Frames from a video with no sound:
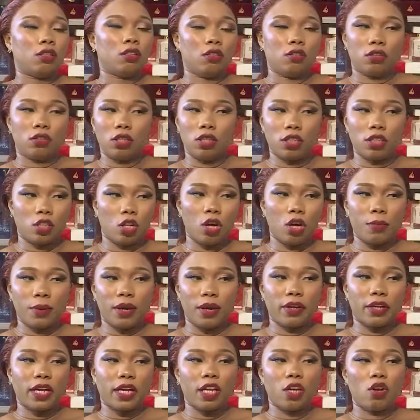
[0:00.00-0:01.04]
No, it's not
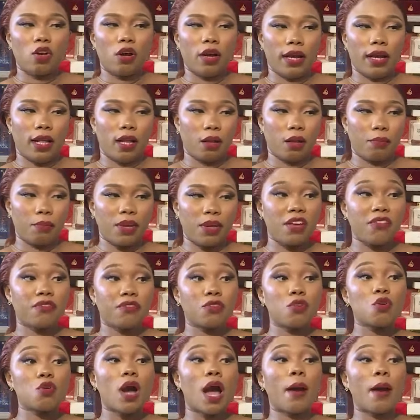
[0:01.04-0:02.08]
about it cannot help.
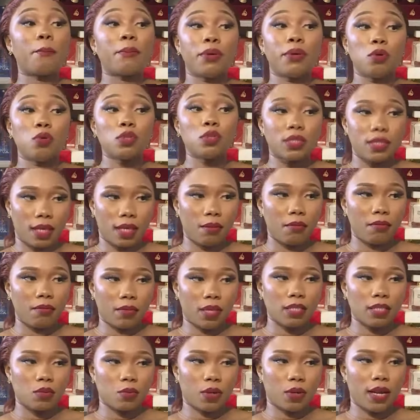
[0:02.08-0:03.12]
If you abuse them,
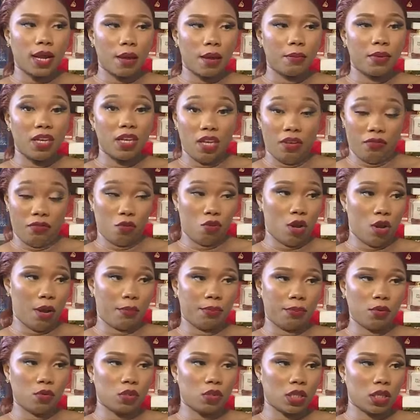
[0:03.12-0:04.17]
that's what I mean. If you
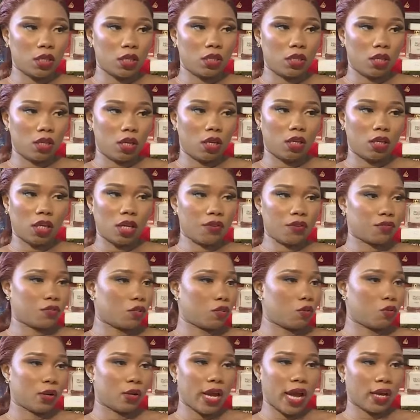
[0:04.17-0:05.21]
abuse it, mm -hmm. it
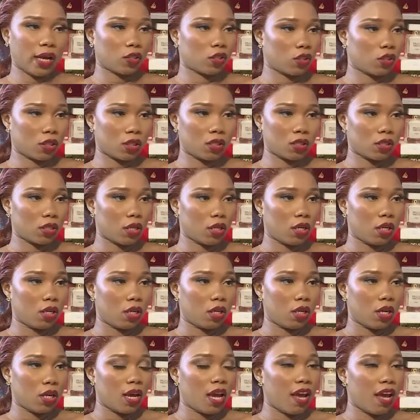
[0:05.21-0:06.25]
gives you reactions.
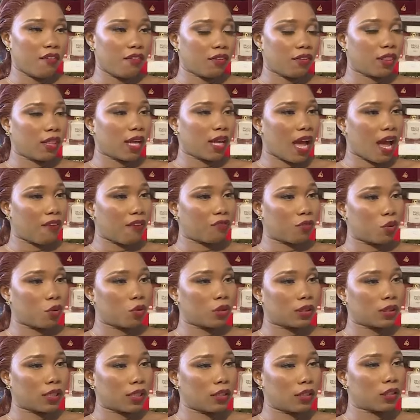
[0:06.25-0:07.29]
Everything have
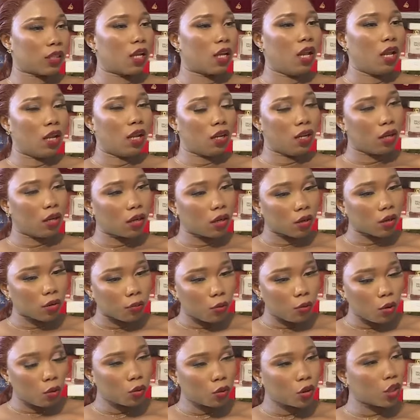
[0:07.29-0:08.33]
dosage.
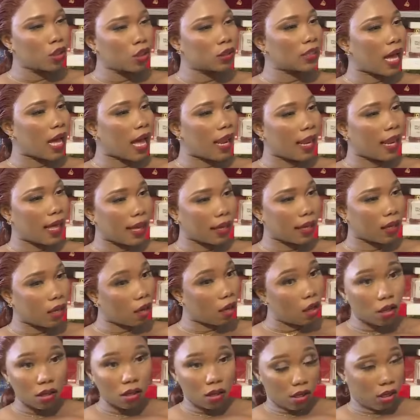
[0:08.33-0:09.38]
Lotions are like
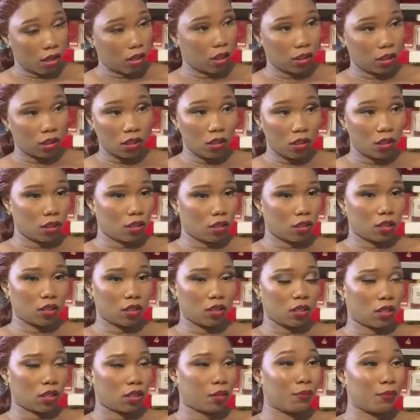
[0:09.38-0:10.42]
the, the, the,
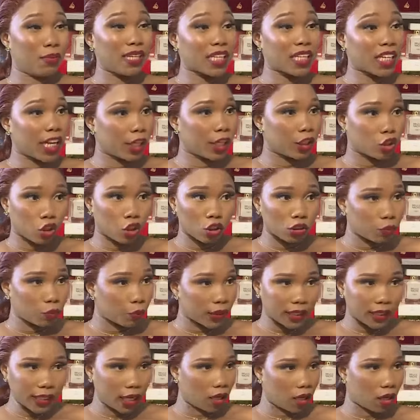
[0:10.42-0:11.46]
the, the medications
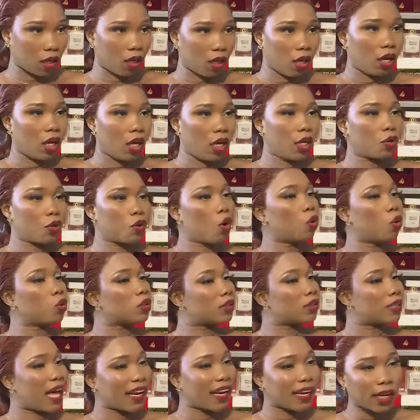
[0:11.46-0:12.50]
we take. Mm -hmm. It
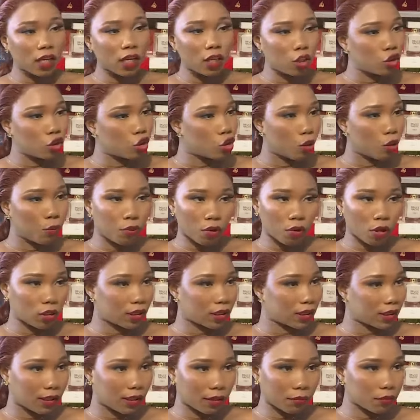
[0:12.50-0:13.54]
goes directly to your
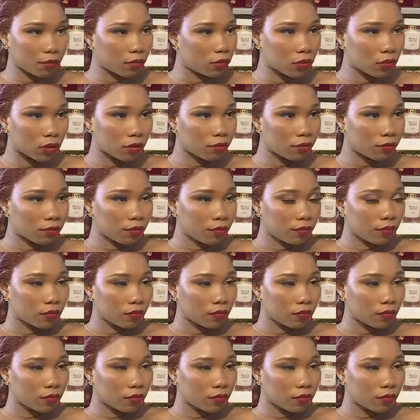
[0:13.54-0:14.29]
bloodstream. Yeah.